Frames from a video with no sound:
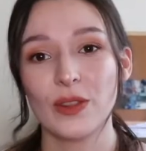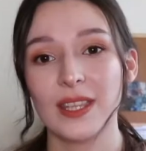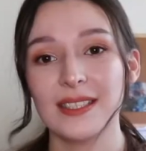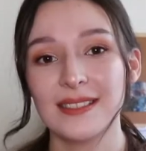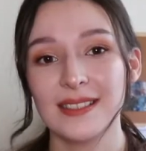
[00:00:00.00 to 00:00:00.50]

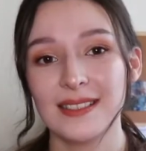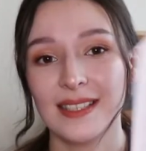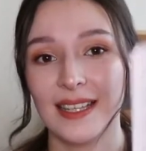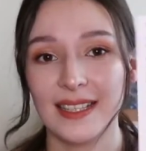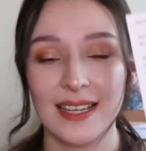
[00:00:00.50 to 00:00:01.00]
This is
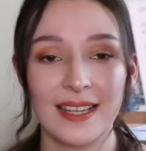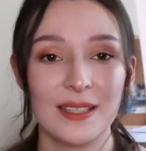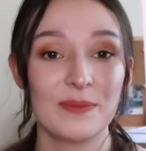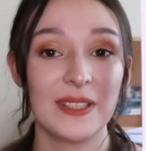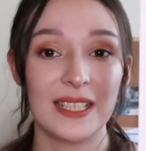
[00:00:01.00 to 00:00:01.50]
like an
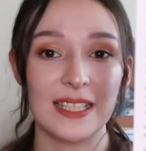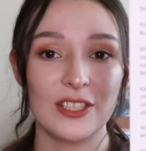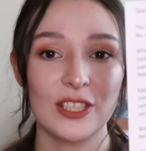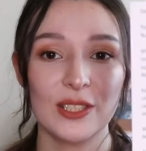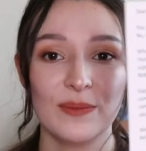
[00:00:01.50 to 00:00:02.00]

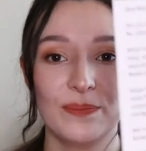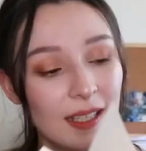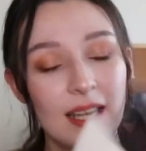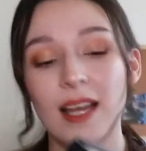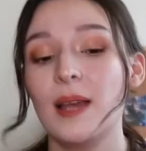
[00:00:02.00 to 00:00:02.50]
invitation.
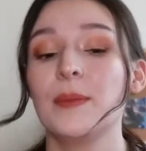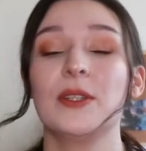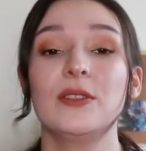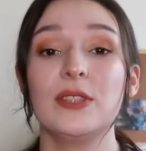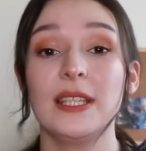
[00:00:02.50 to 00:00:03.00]
I'm
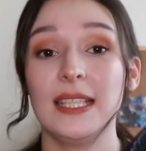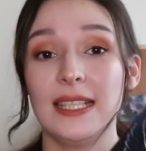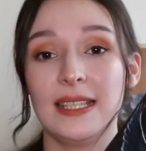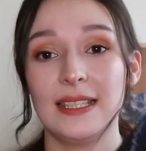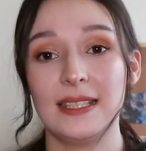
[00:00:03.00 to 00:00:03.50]
gonna read
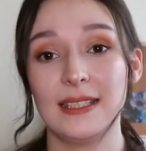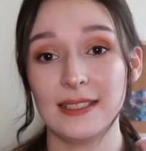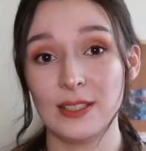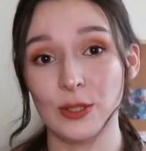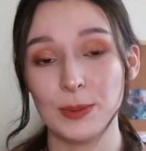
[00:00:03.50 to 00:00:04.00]
the
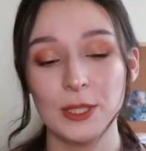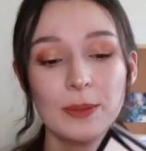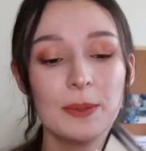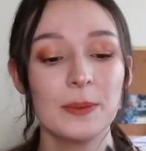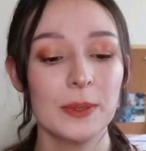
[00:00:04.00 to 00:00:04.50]
description
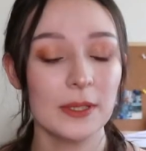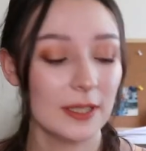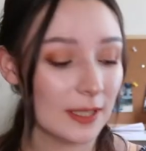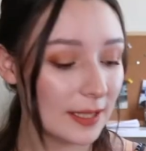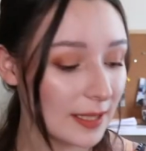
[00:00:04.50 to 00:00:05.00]
of the book.
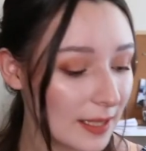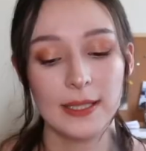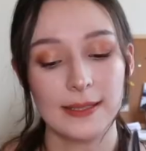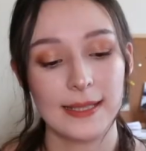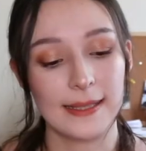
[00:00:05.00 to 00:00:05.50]

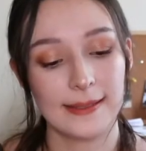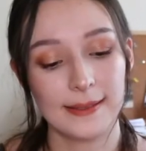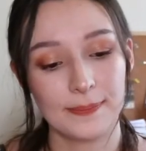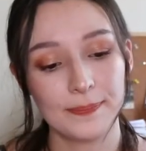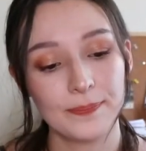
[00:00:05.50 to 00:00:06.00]
It
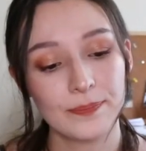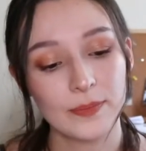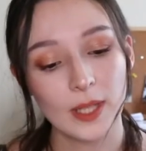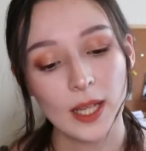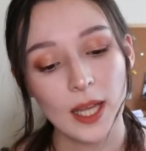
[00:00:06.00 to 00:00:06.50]
says,
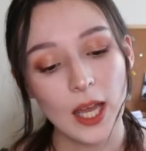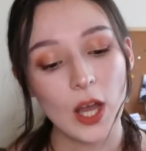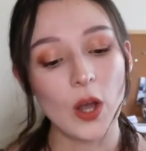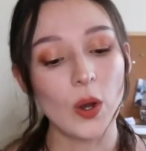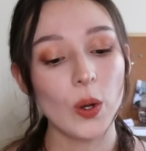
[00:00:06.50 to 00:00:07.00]

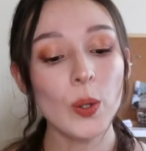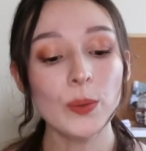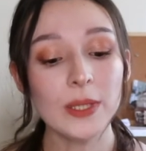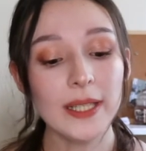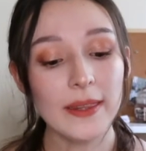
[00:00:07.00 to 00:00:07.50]

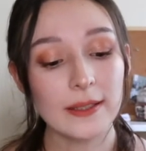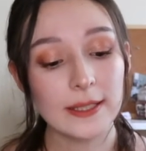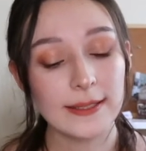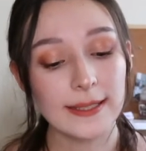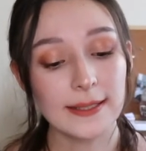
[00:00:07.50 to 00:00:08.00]
Only
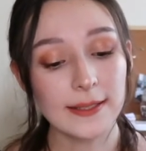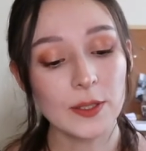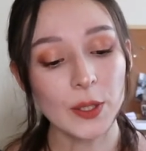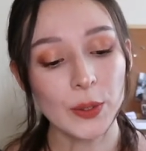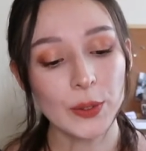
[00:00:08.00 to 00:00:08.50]
their
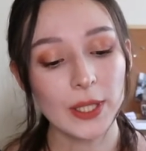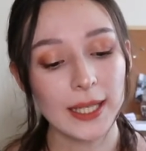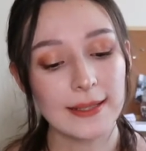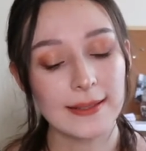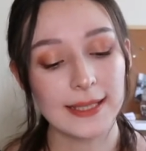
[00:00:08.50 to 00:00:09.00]
sisterhood
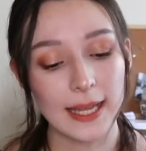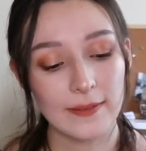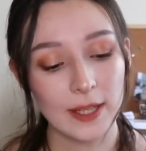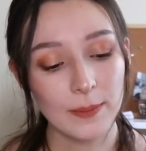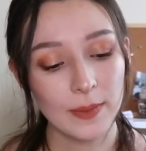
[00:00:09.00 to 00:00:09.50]
can
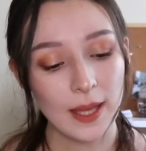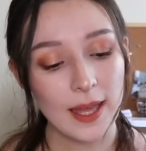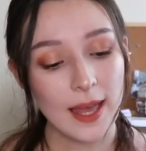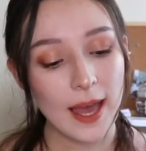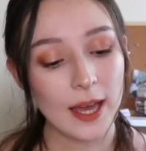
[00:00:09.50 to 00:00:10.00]
save them.
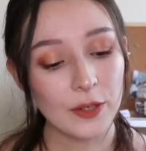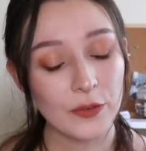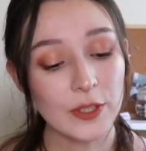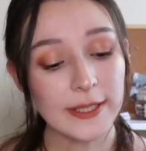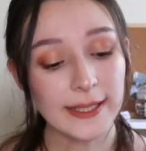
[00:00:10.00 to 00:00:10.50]
At
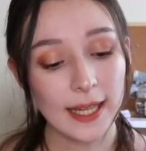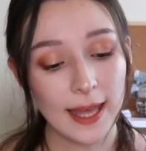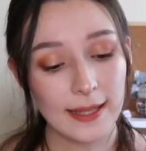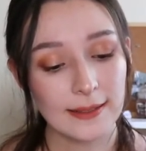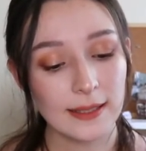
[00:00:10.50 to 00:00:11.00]
first
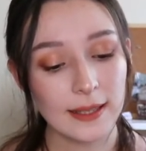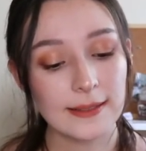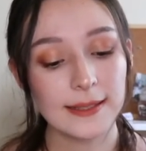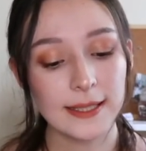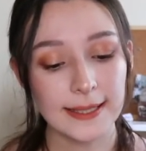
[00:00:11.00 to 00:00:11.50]
glance,
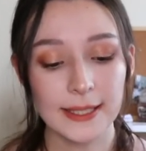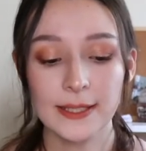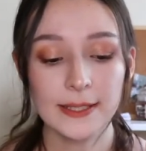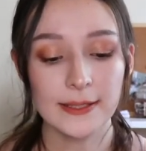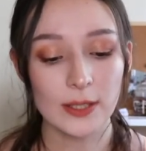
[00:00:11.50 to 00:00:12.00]
the
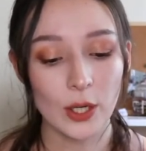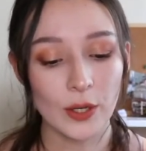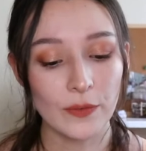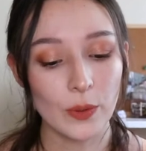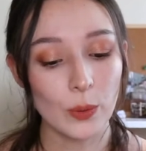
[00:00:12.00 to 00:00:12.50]
sisters
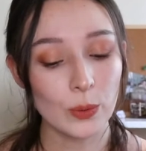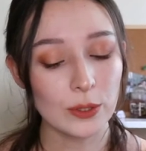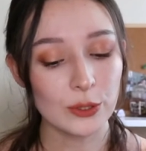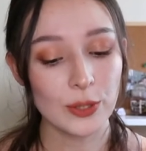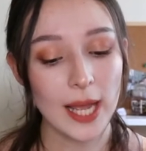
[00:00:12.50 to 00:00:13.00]
of
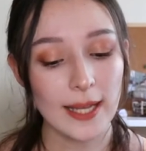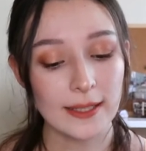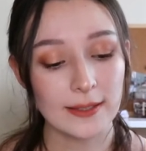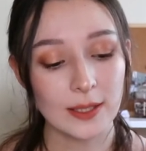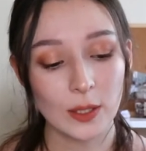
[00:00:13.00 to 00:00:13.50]
ultra
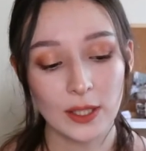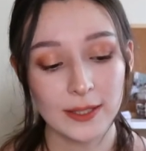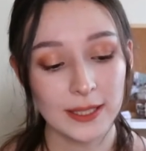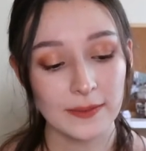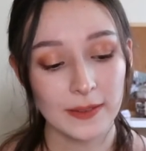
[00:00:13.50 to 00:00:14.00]

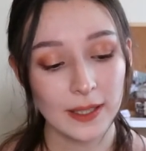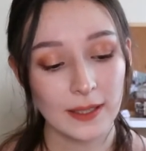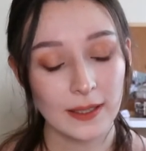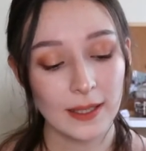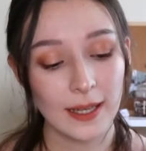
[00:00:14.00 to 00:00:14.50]
exclusive
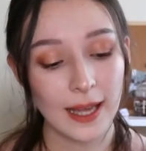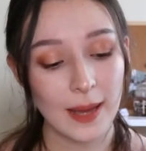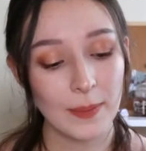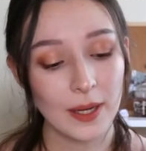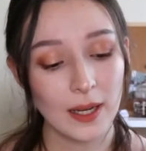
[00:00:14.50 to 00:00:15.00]

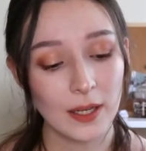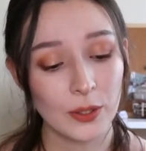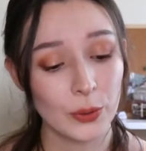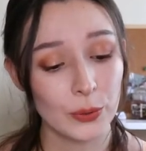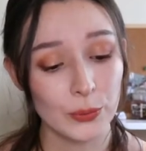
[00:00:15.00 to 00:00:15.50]
Kappa
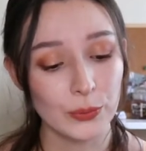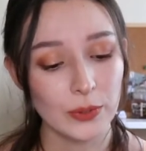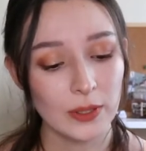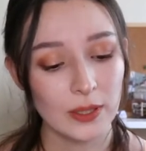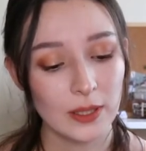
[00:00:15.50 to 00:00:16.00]
Rho Nu,